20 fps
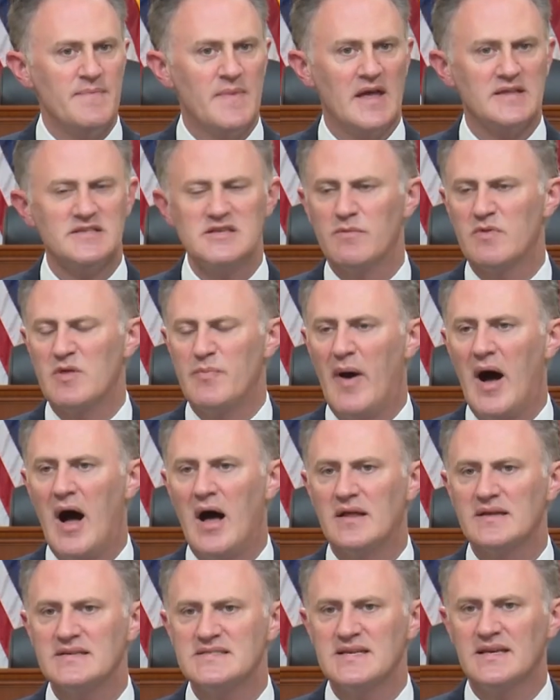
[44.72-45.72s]
and some of the
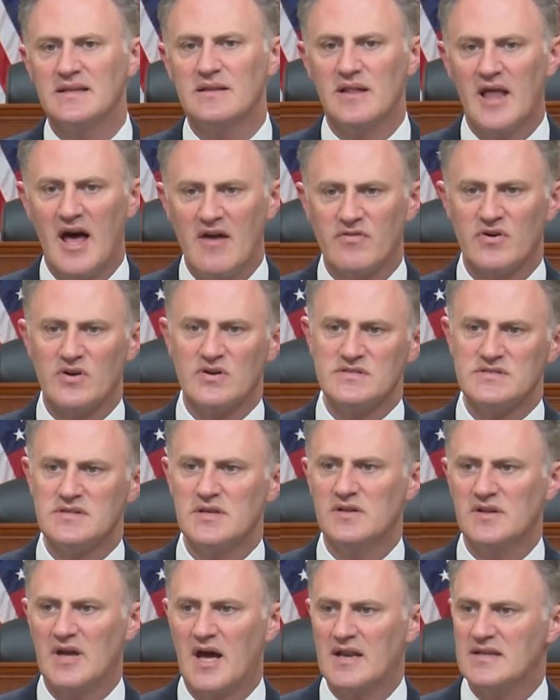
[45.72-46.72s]
policy levers the
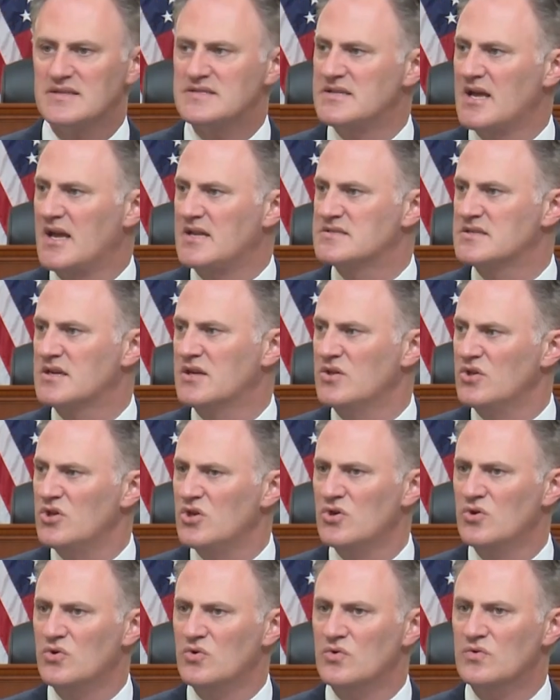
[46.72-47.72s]
United States can
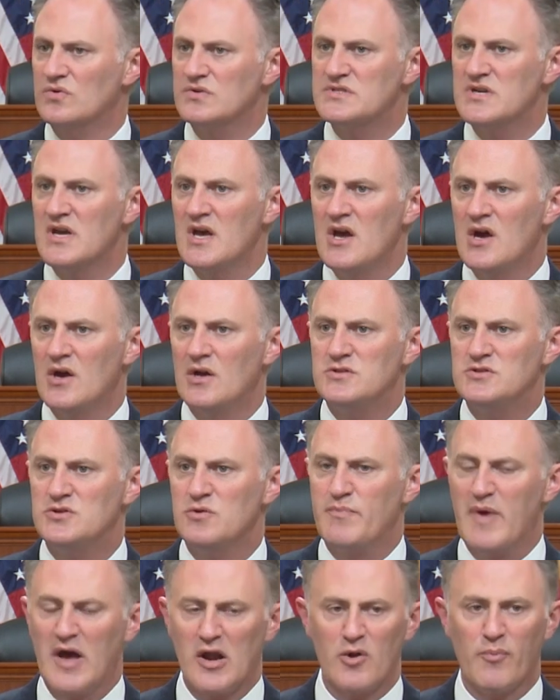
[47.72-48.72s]
use to
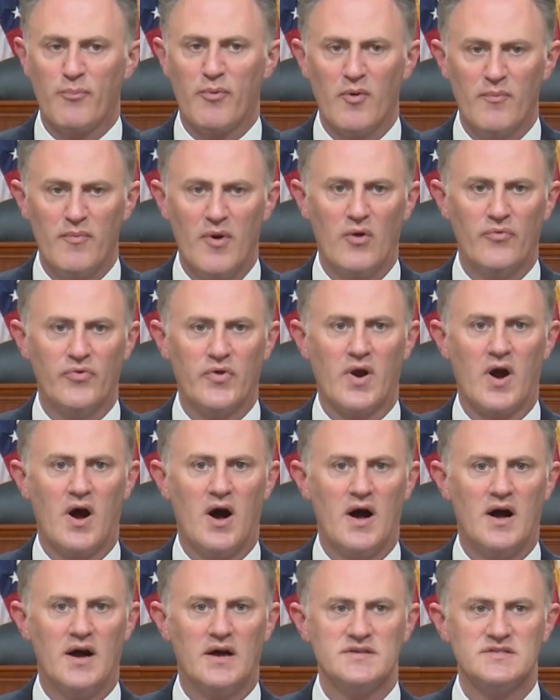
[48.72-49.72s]
better promote the
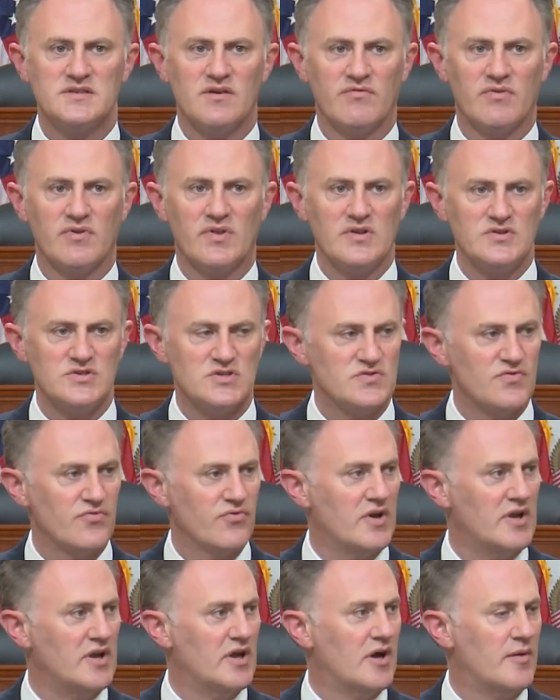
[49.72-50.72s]
cause of religious
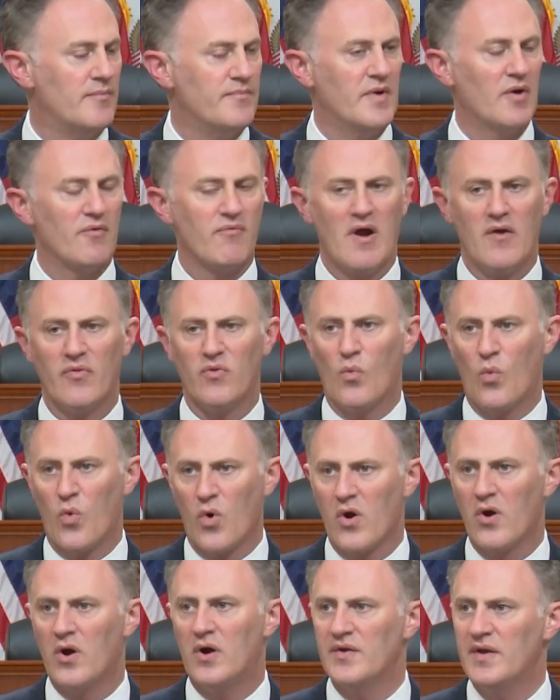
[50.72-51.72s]
freedom around the
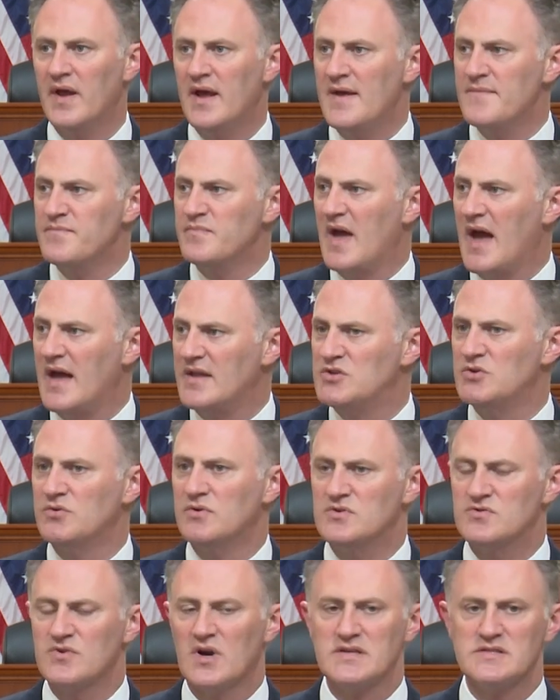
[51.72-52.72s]
world and to
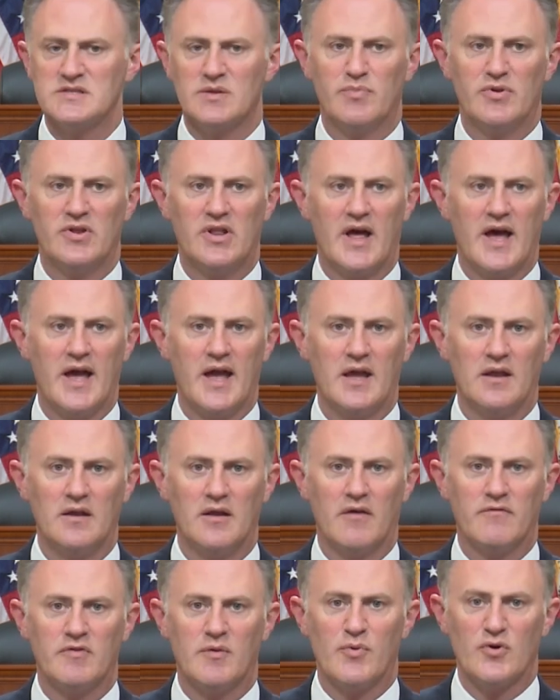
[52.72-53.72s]
address the plight
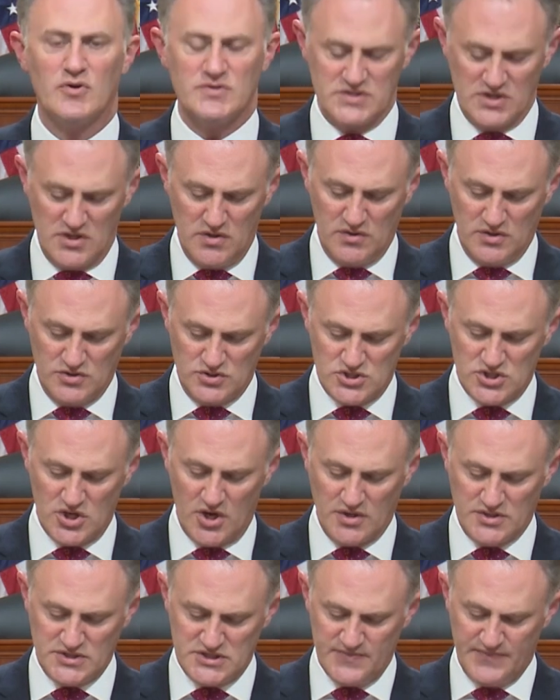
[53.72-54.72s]
of the persecuted
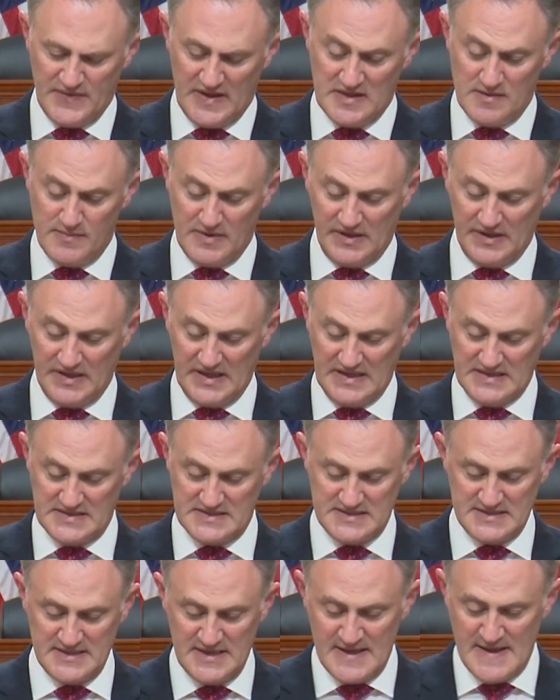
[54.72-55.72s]
church in the Middle
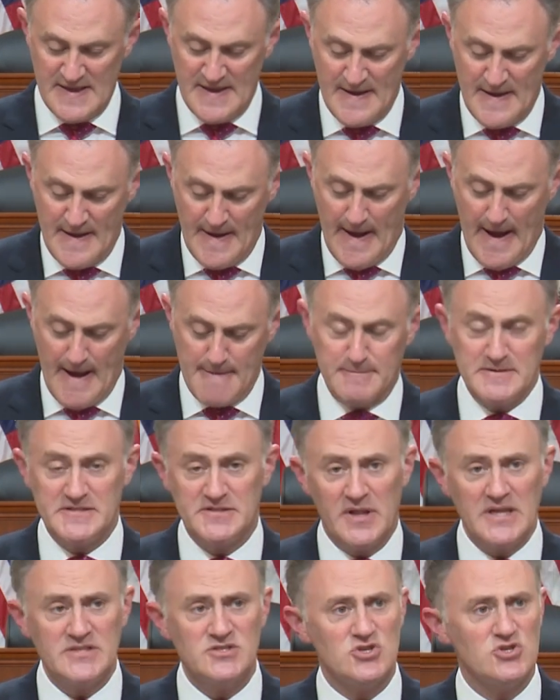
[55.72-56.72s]
East. So
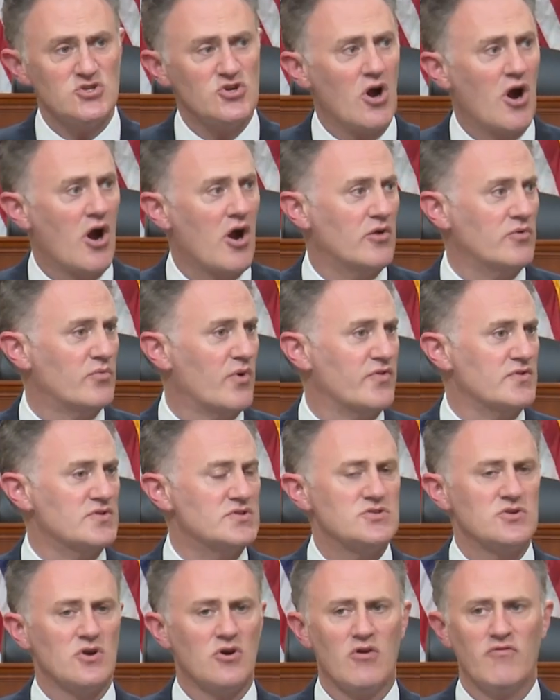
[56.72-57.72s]
let's start with a
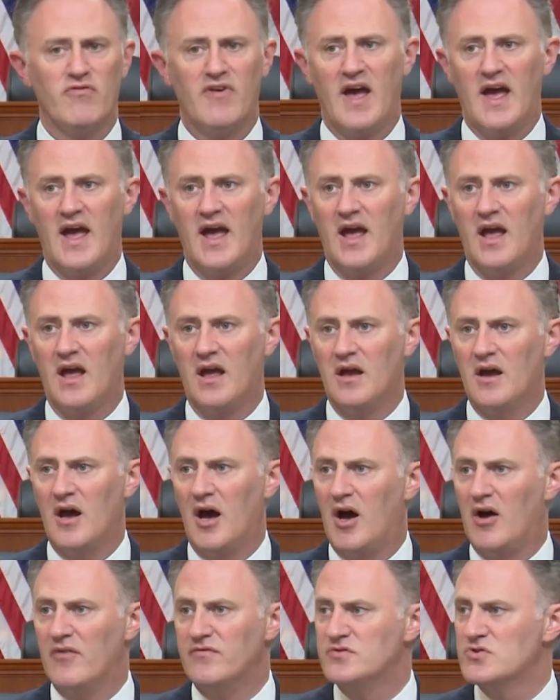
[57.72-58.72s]
survey
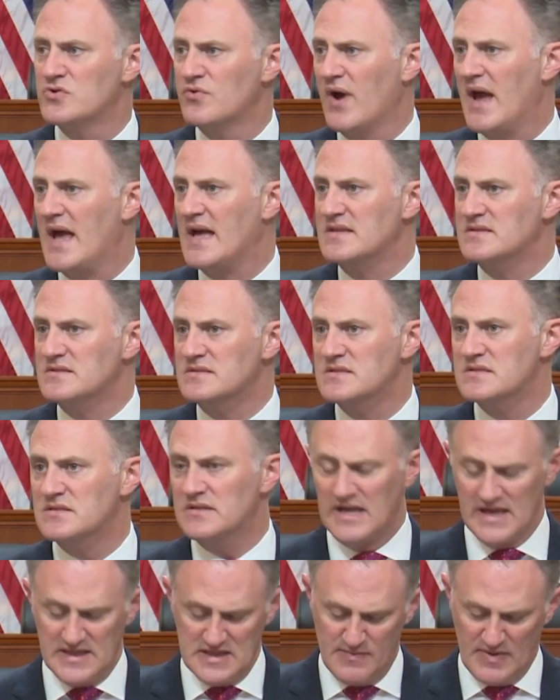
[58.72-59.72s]
of trends
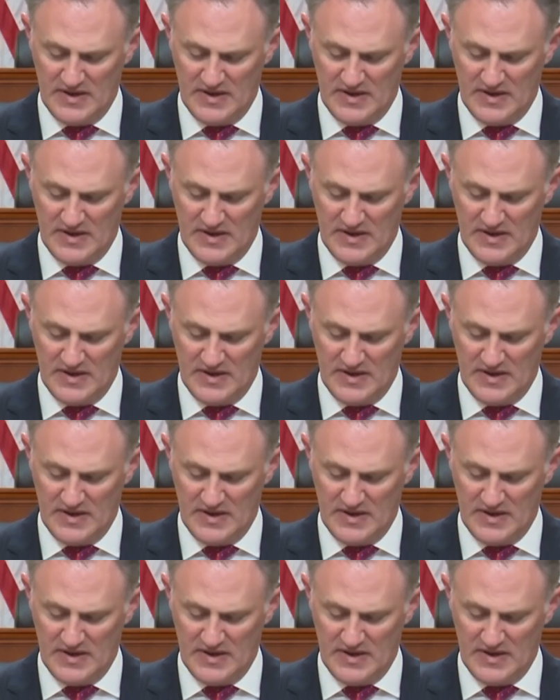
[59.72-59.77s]
in the